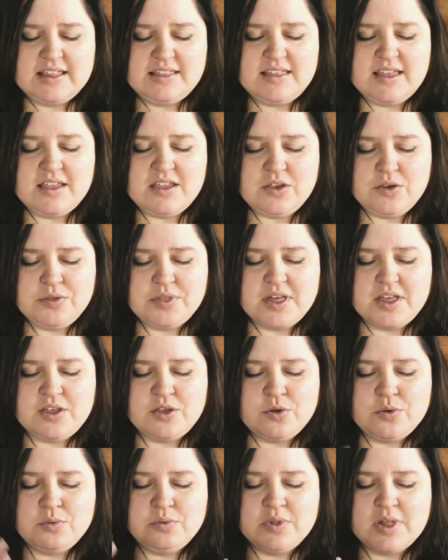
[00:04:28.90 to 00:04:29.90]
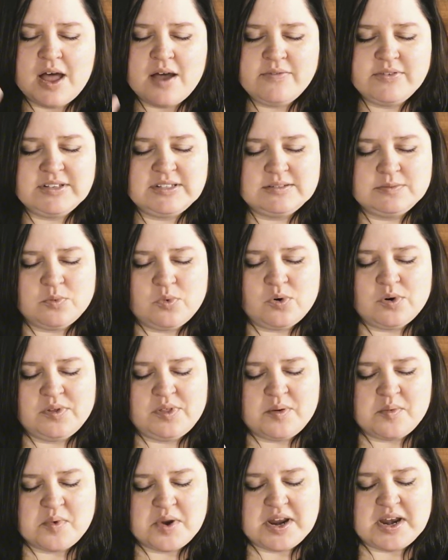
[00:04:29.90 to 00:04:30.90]
Thank you that you love us more
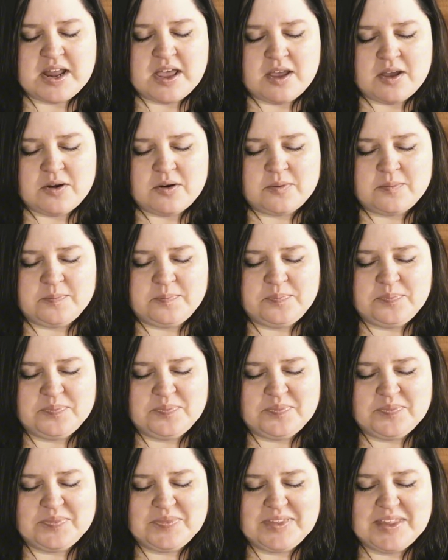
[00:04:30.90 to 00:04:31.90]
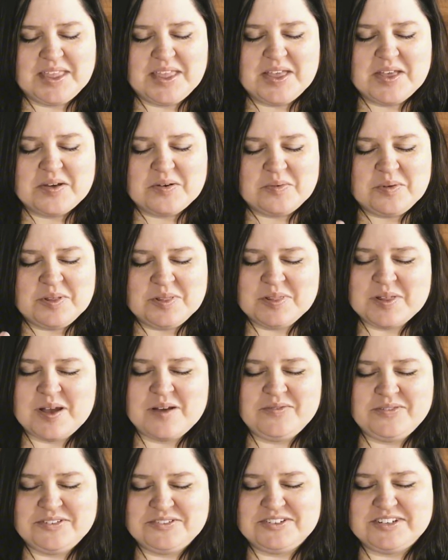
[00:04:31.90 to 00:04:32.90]
than we know. We
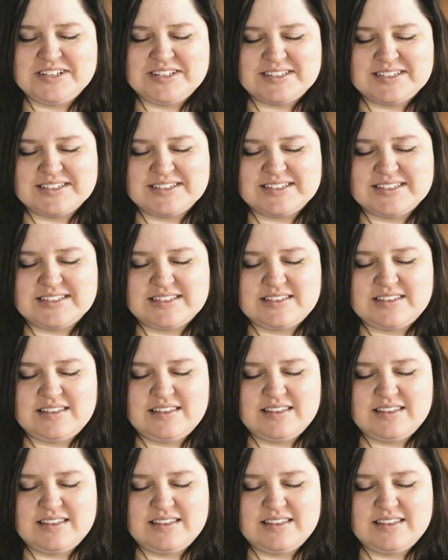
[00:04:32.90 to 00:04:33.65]
love you, Jesus